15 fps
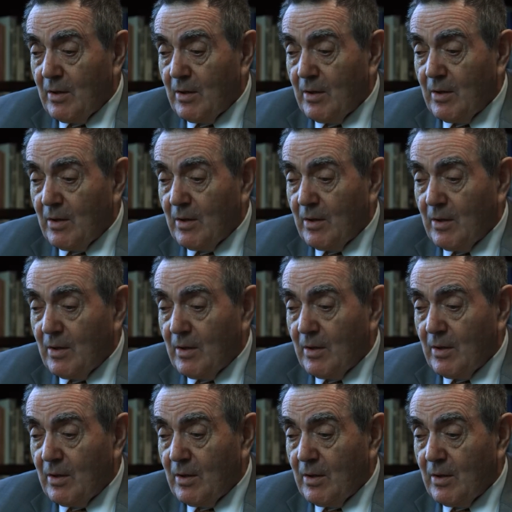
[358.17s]

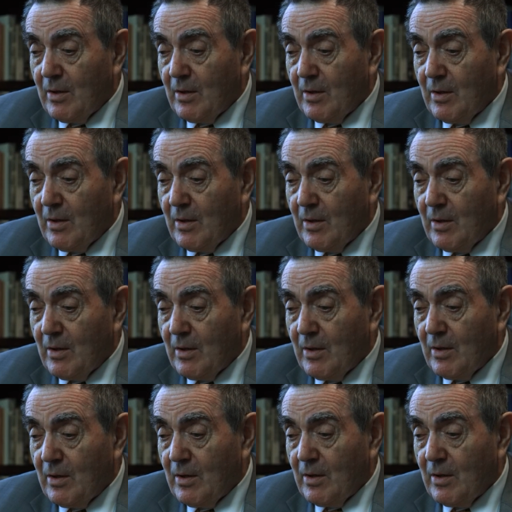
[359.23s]

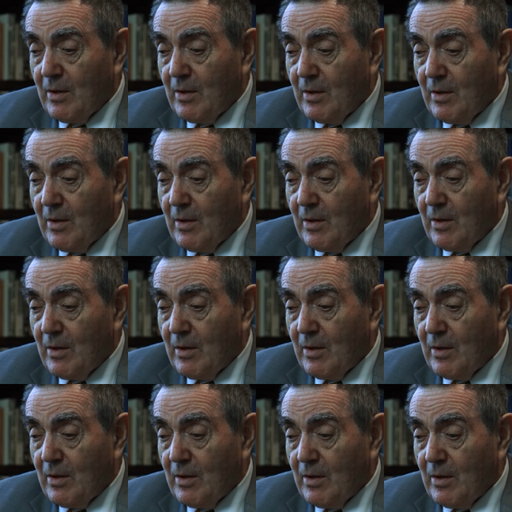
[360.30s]

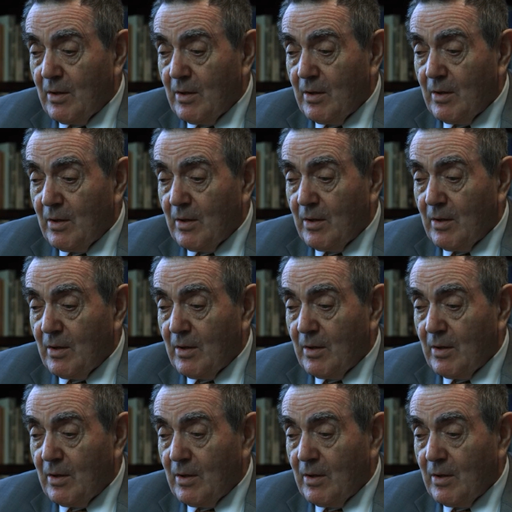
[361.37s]
(no one is talking)